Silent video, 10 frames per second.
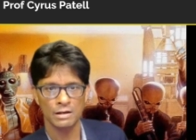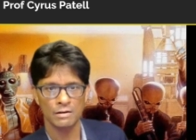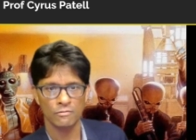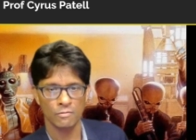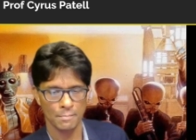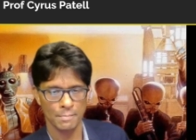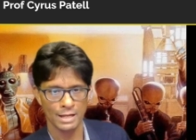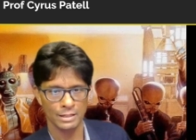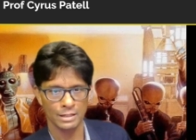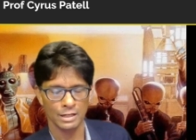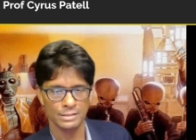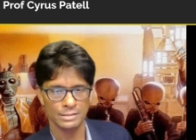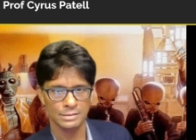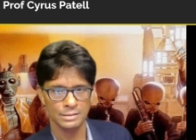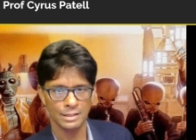from the bad
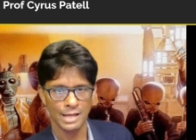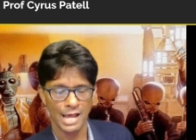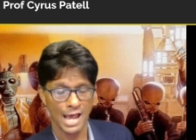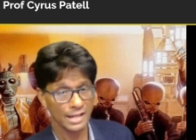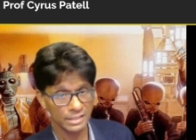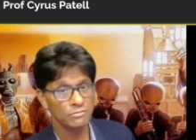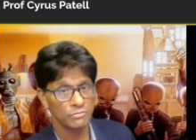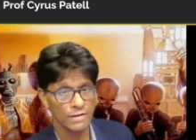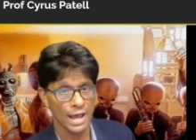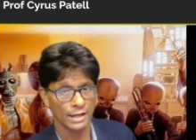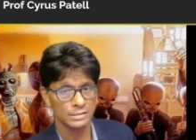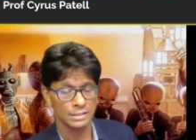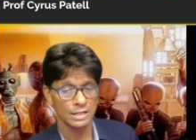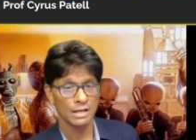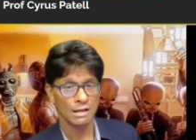guys. And in fact,
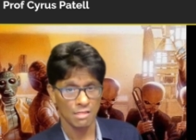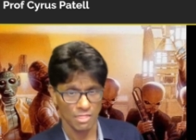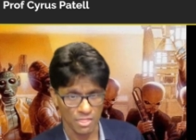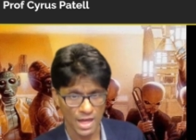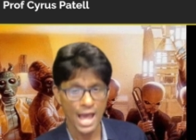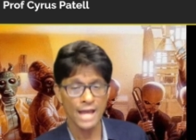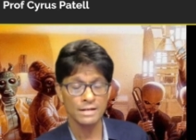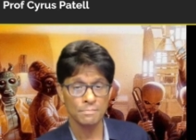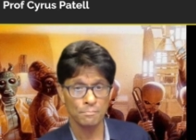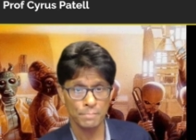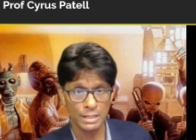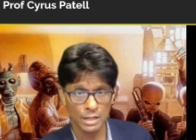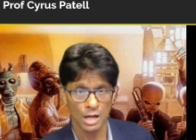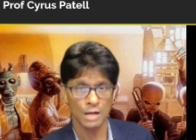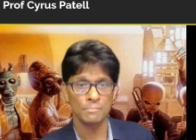that
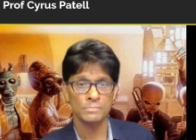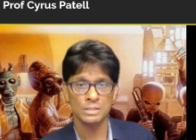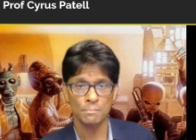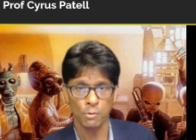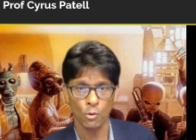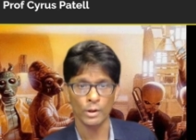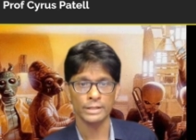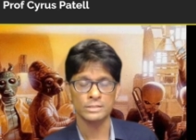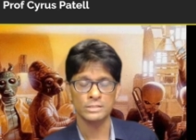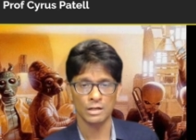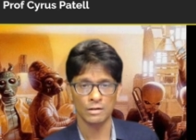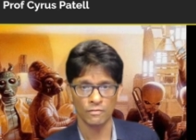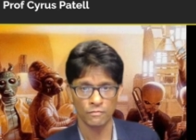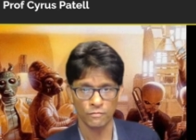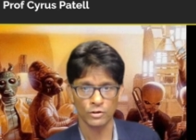becomes the point of the
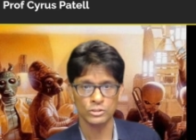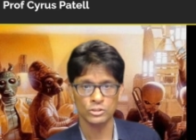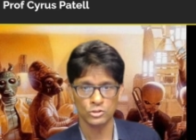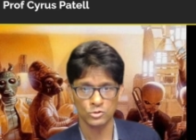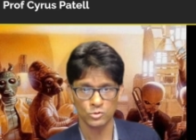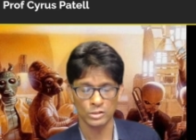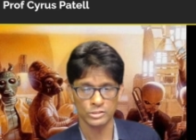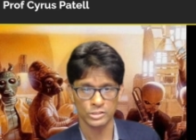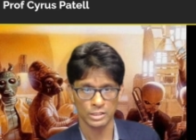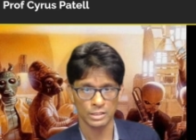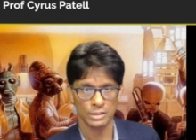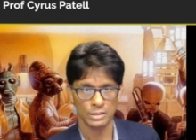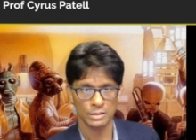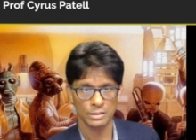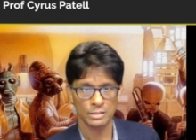first trilogy.
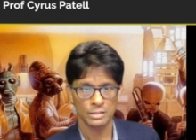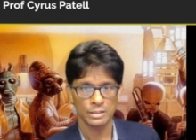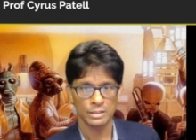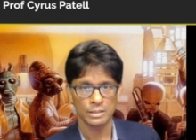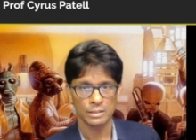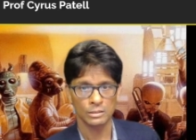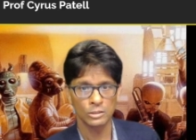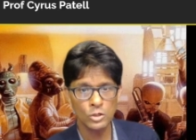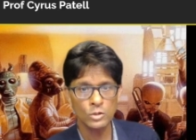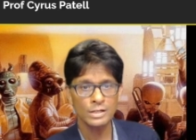Luke